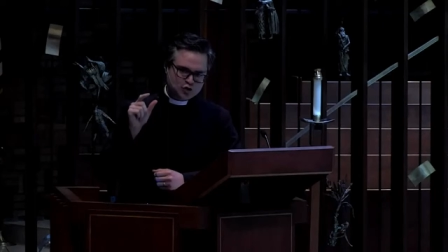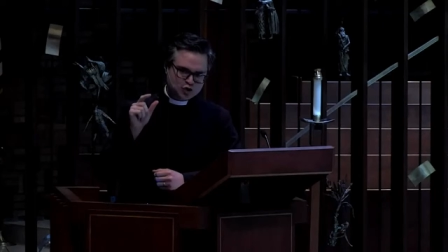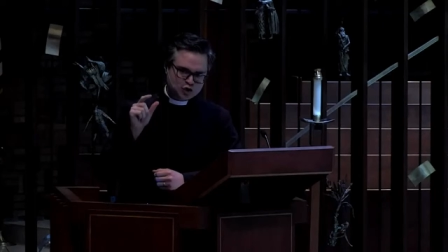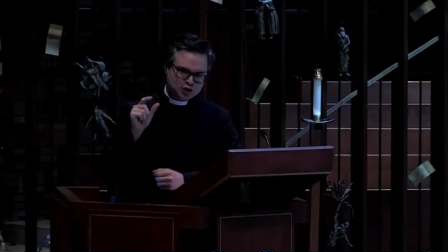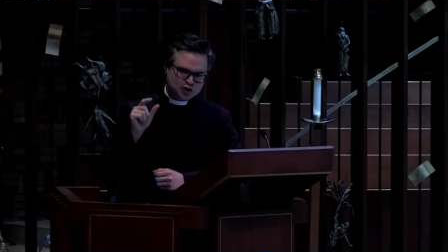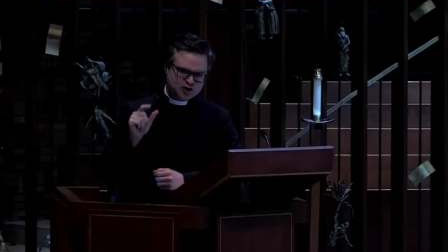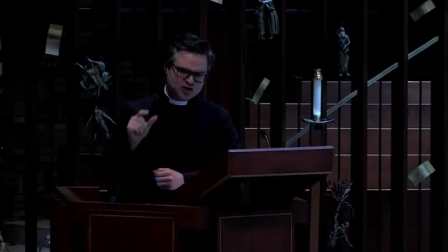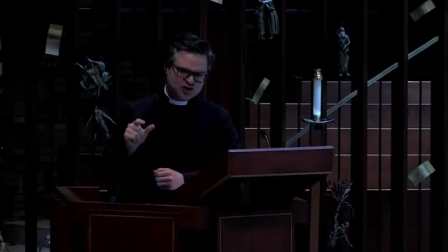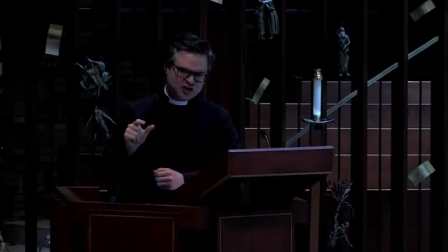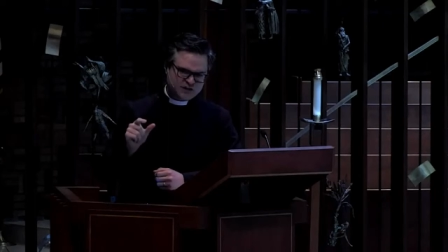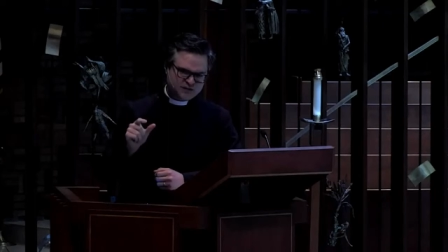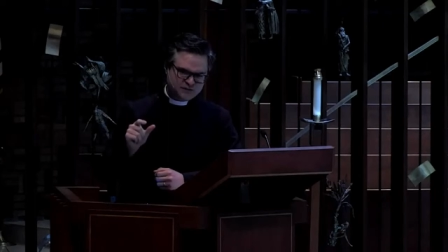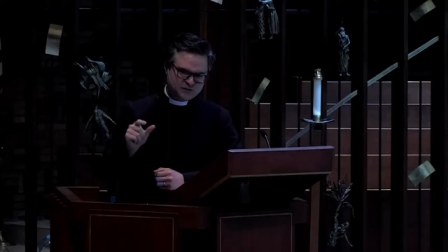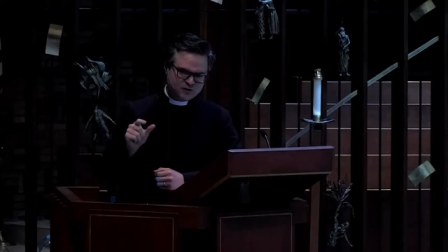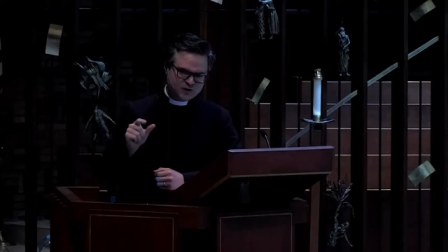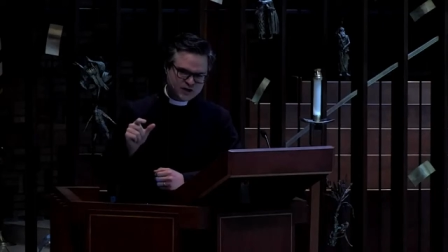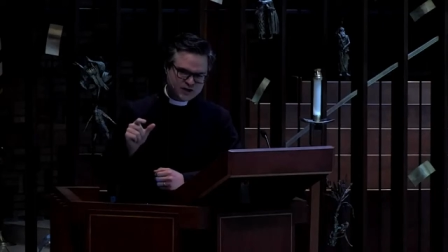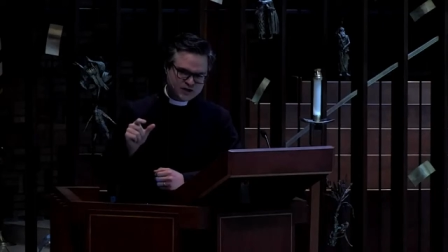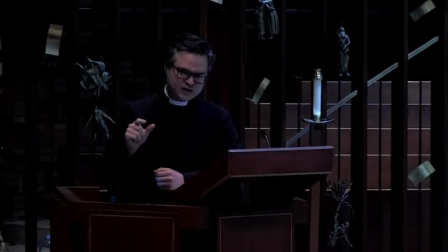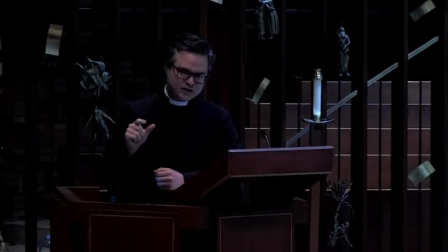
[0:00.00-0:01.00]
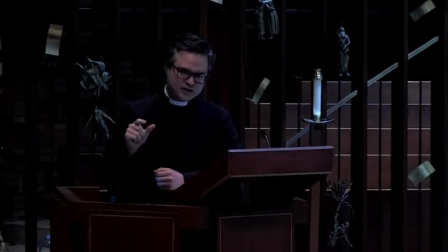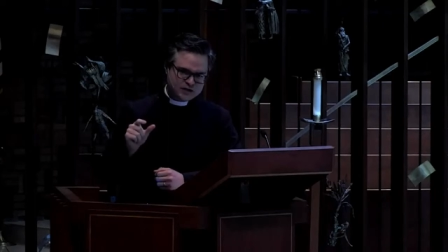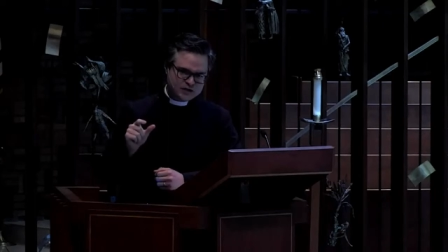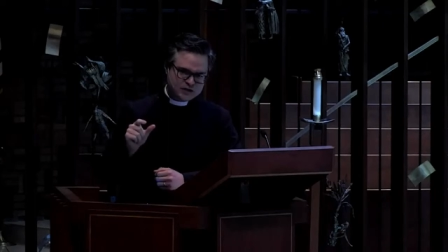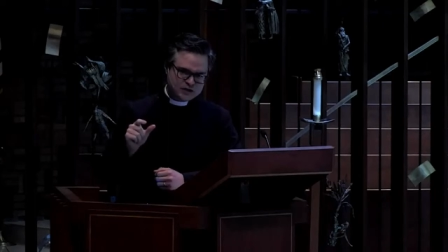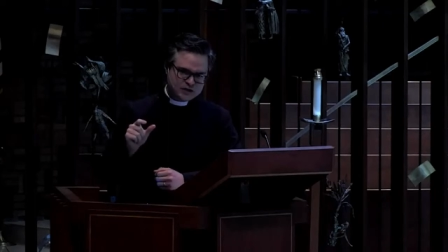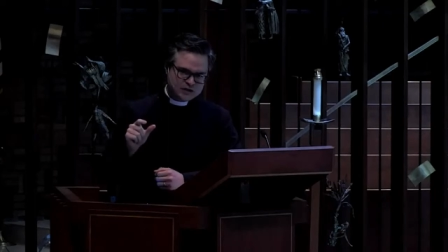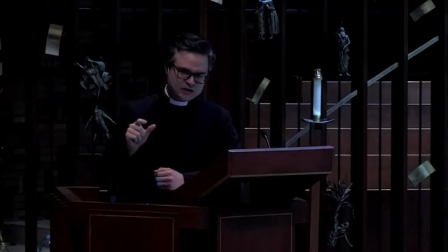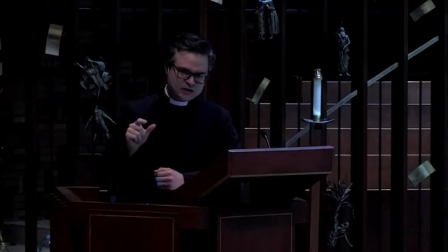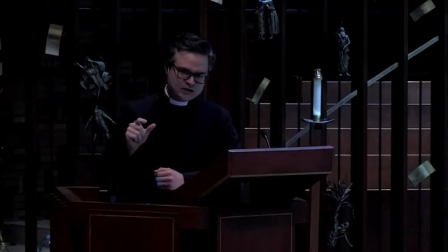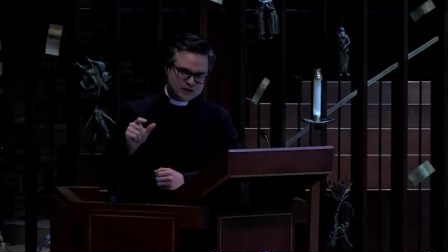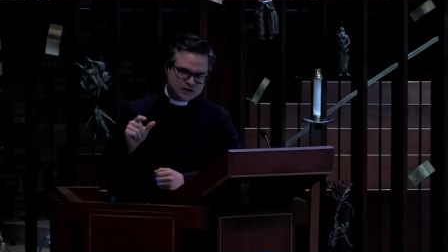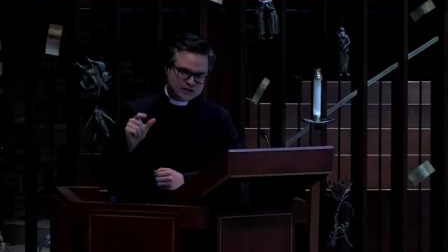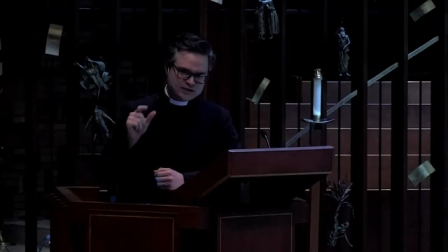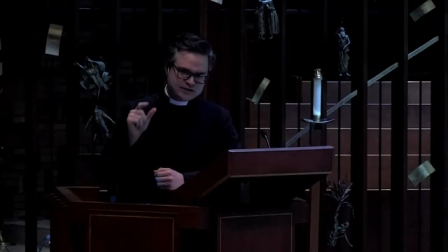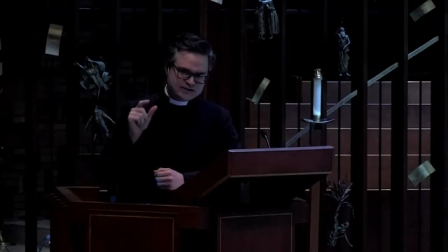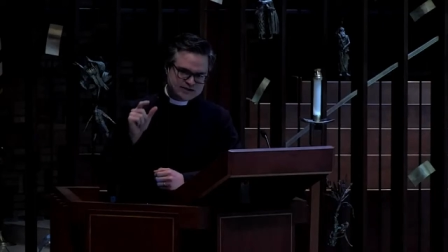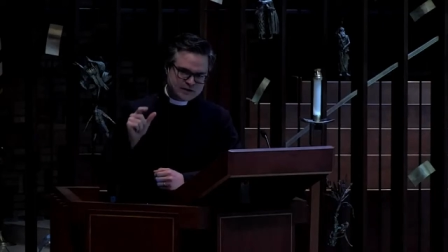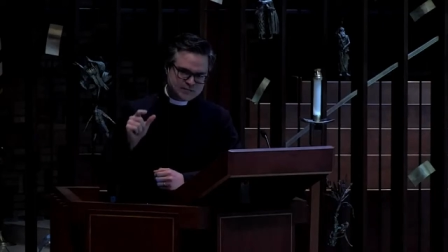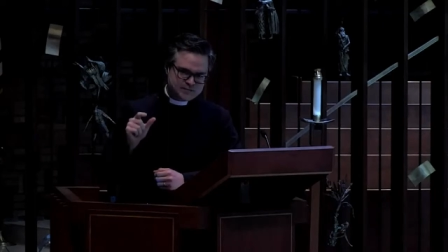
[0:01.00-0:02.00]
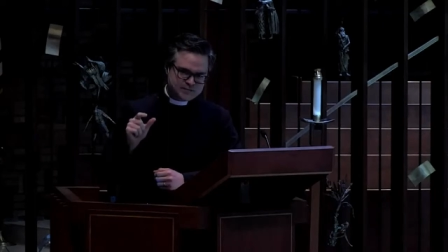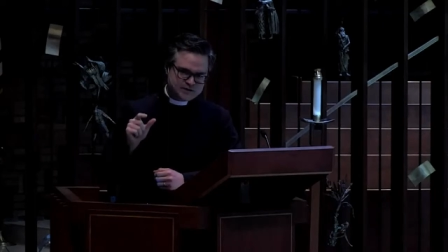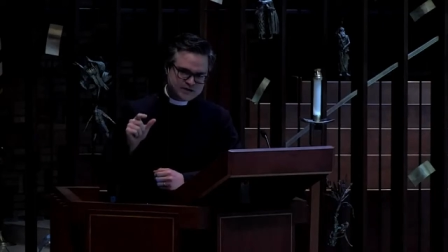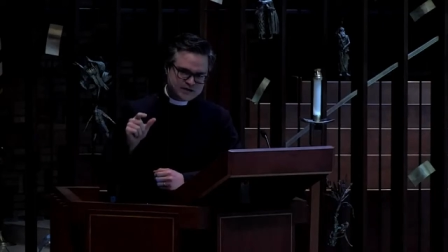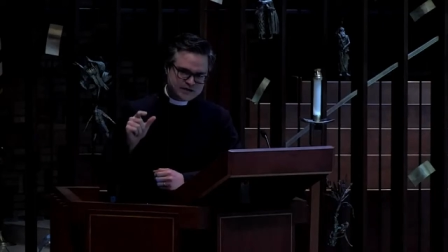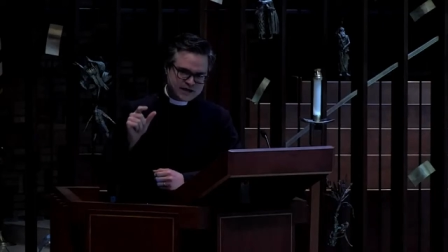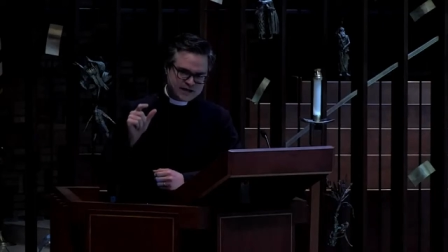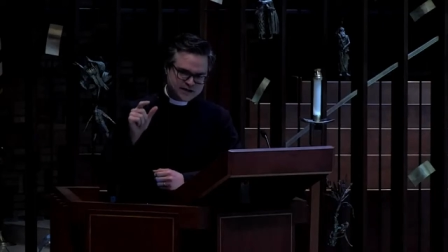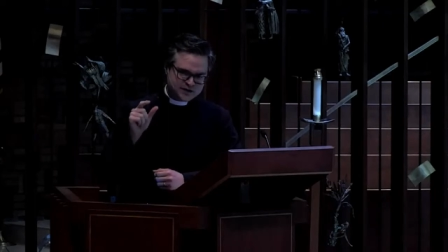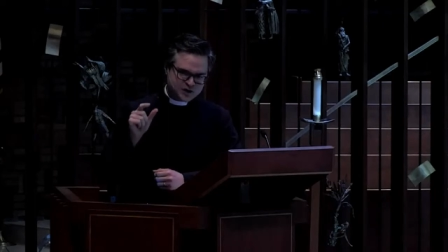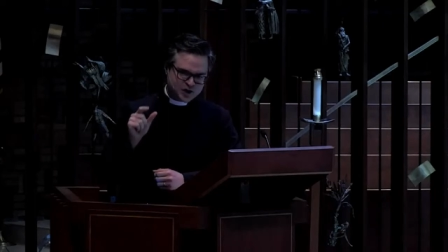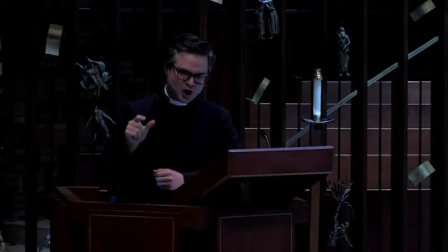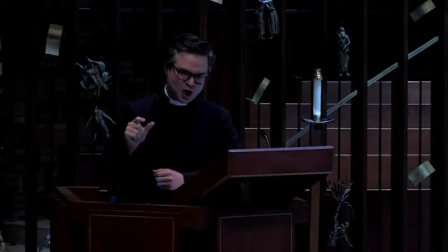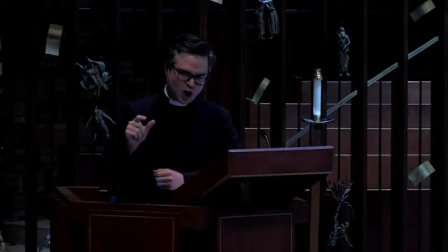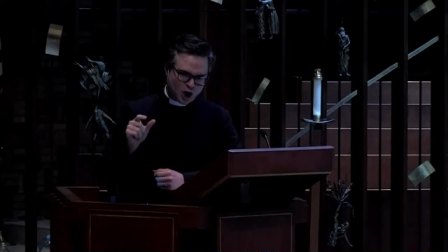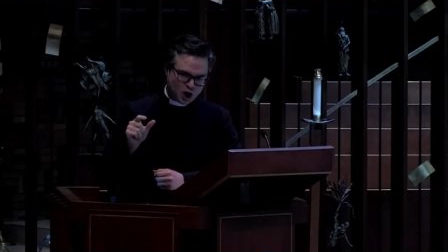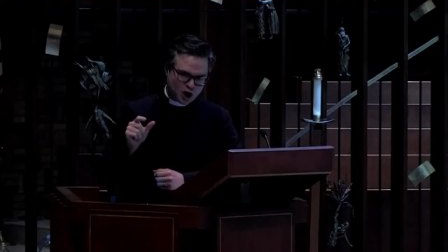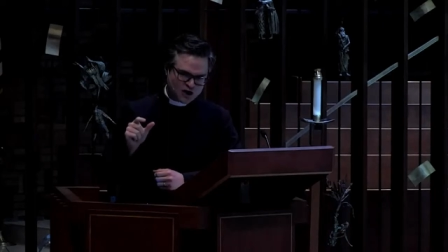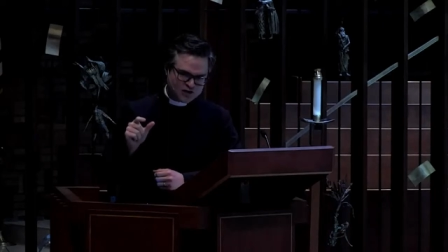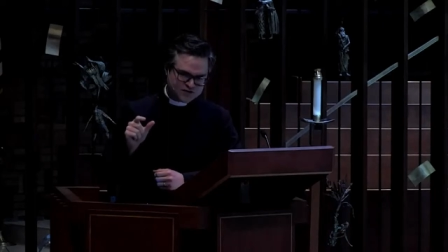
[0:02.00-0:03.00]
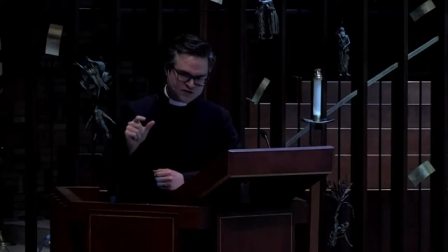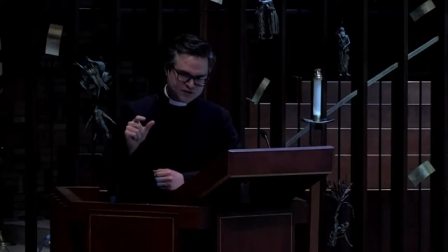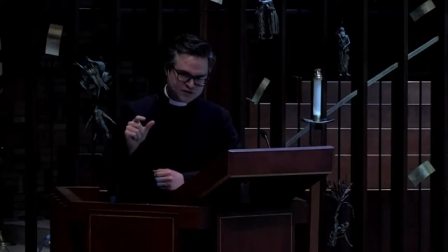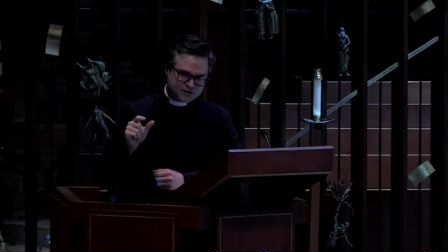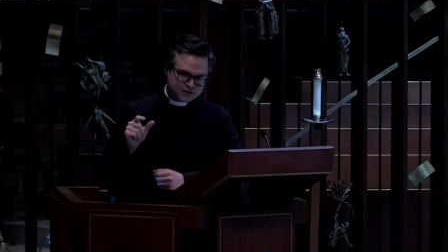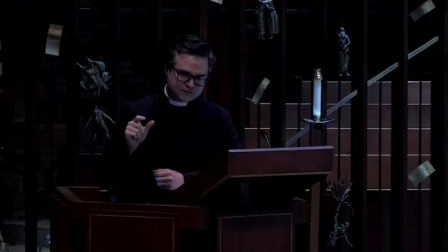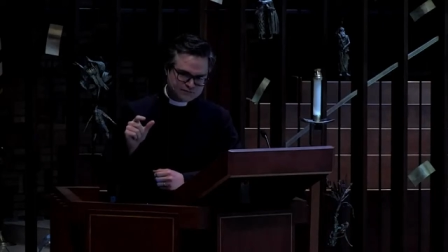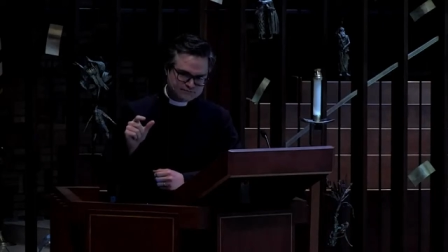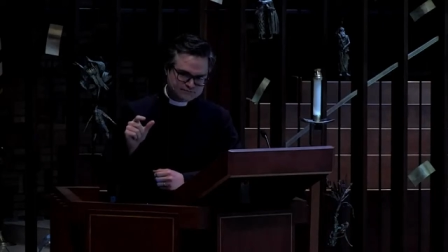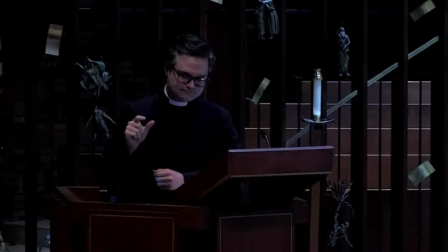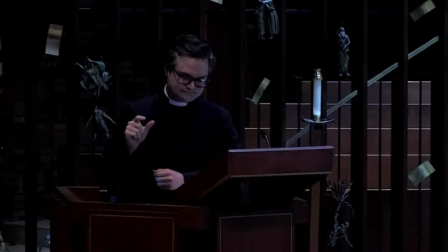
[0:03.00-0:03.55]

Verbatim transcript: or suffering something has caused.